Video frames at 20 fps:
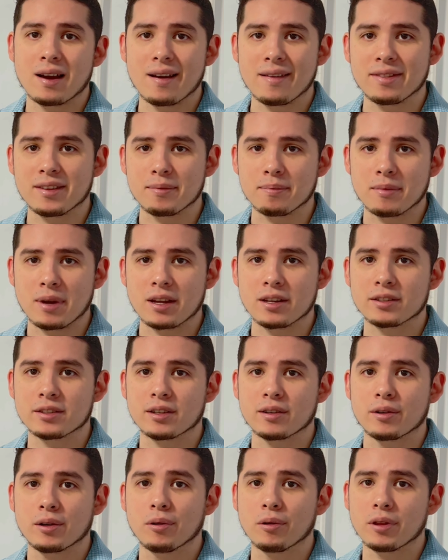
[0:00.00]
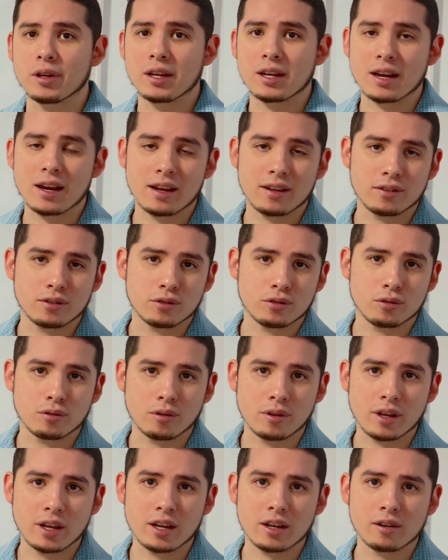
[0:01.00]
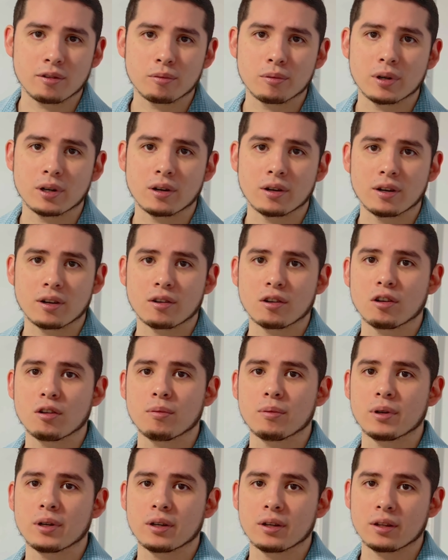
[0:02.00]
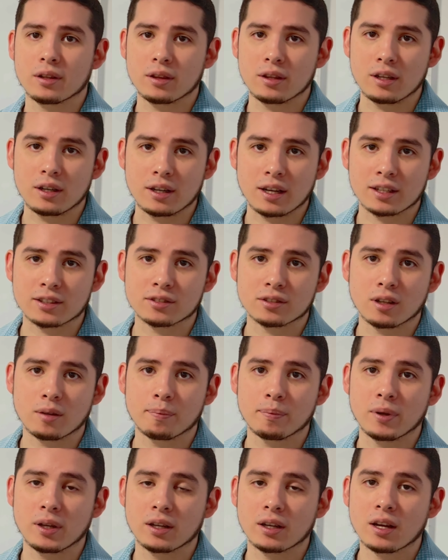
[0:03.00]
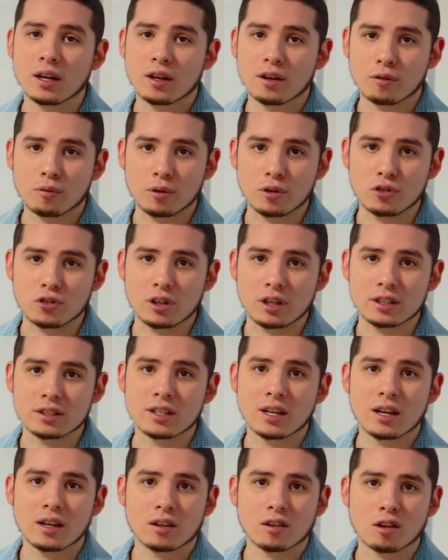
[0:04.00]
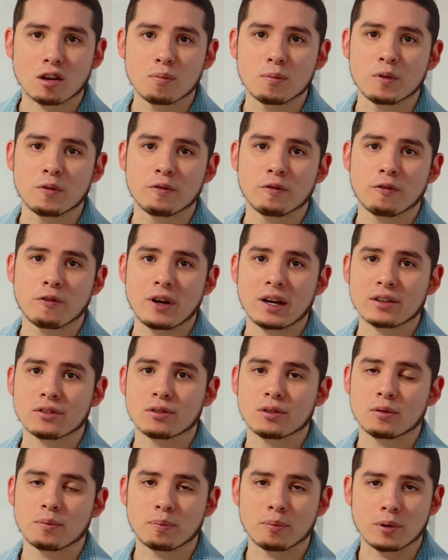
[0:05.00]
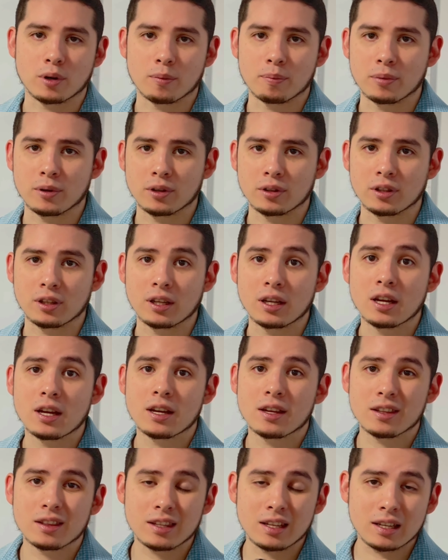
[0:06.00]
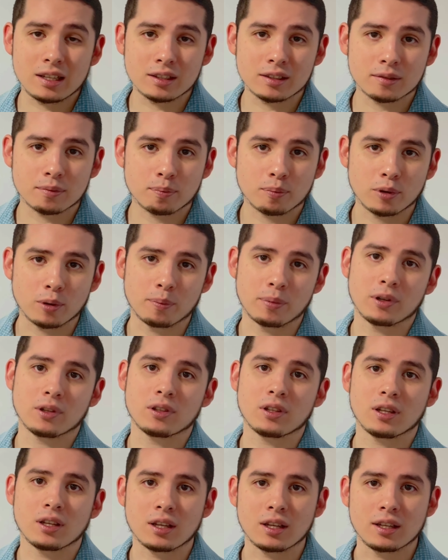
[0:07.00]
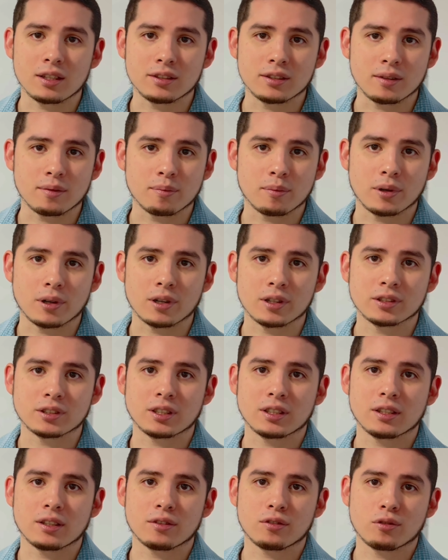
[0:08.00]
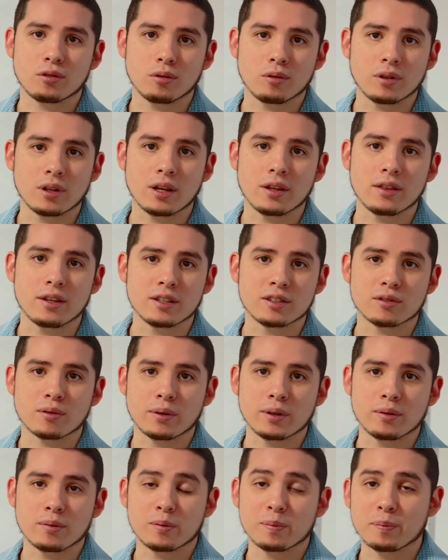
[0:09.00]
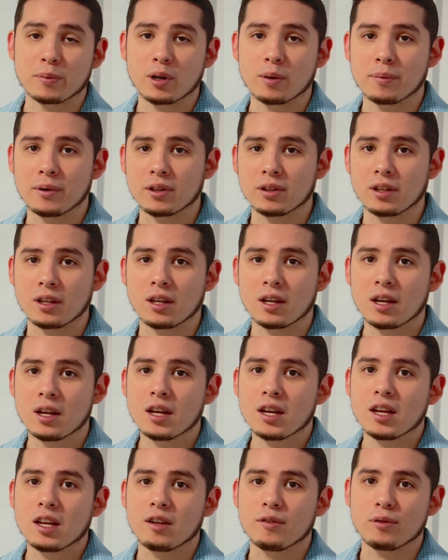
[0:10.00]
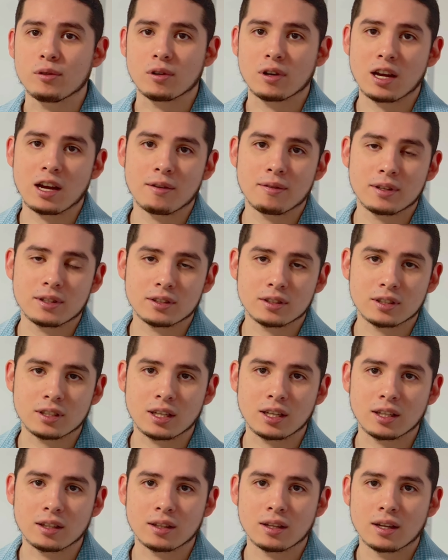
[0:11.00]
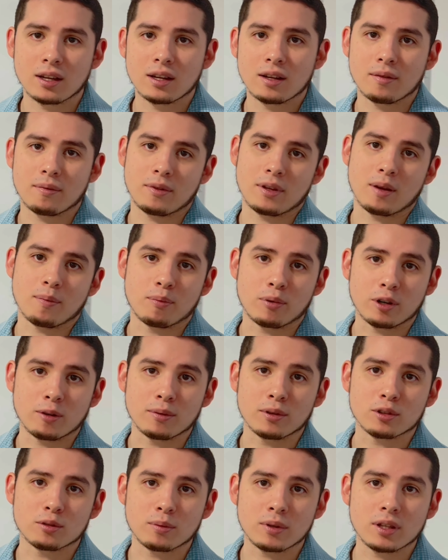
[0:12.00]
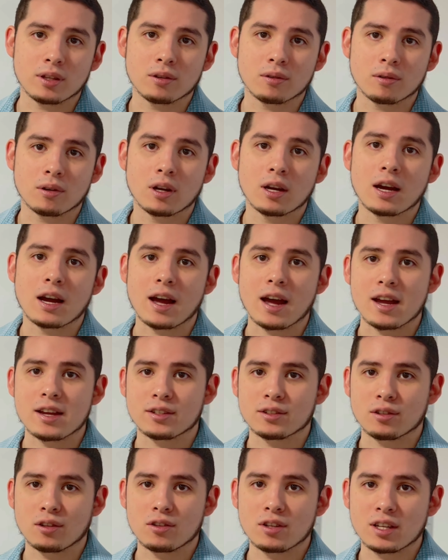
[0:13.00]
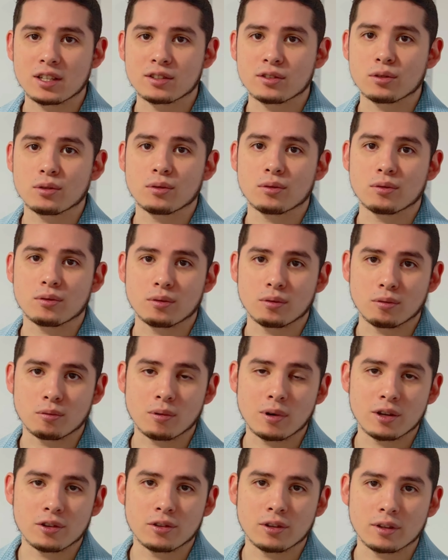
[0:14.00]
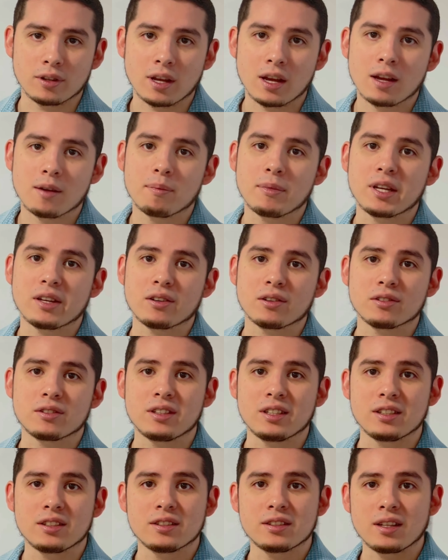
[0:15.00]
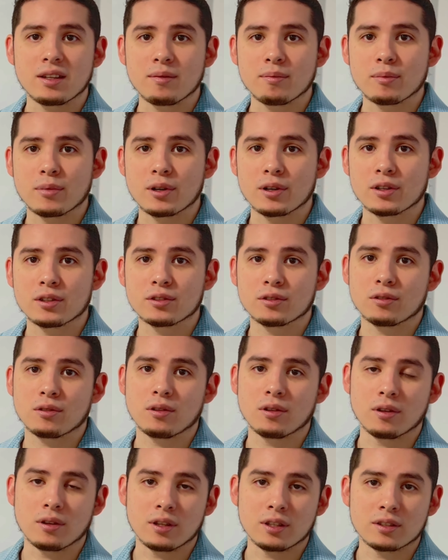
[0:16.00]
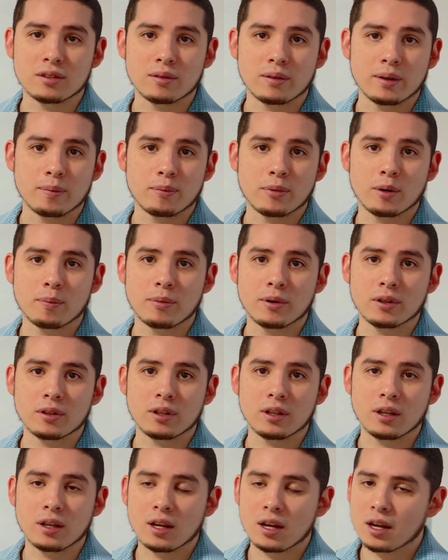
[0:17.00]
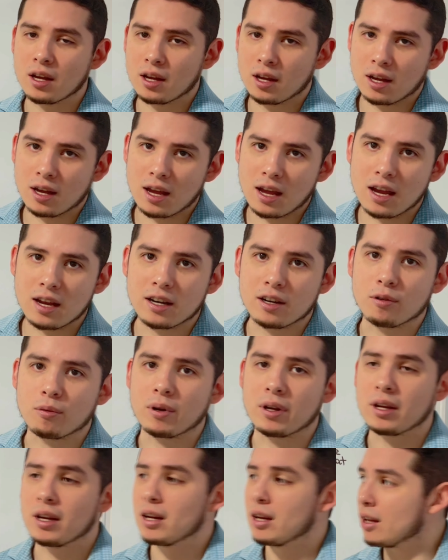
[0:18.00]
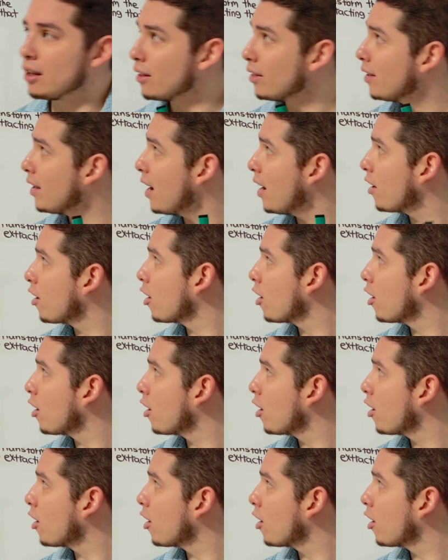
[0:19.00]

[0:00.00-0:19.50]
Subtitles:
I'm Dimay Sarodi, and today we're going to cover the next topic, which is common factor property. This property is inverse to the distributive property. If you haven't seen the previous video, I suggest you to watch it because this is the inverse to the distributive property. Anyway, the